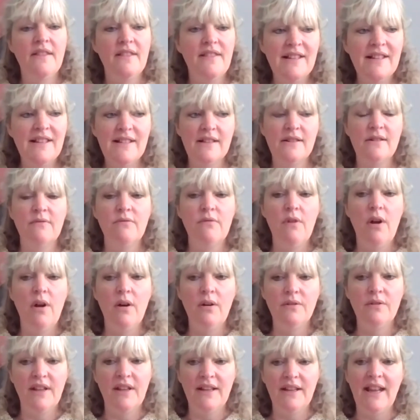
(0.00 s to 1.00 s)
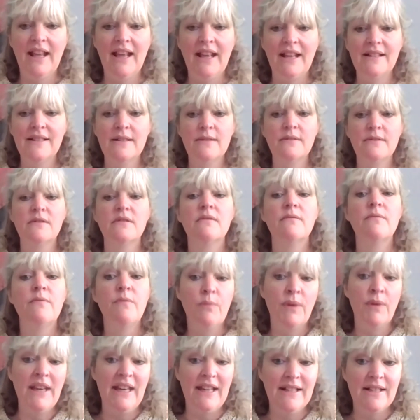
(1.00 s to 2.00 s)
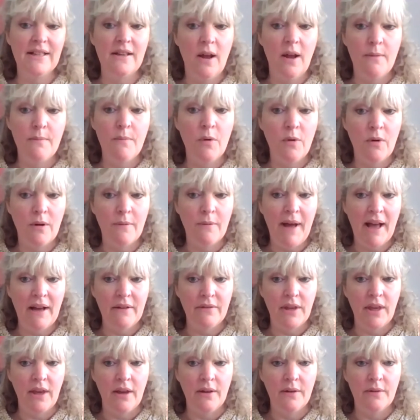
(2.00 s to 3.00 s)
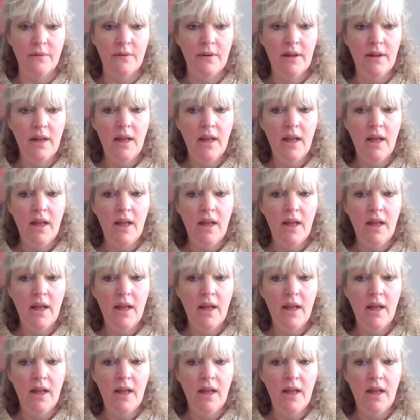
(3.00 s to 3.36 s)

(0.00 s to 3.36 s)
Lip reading: this is a role that we need to know more about you.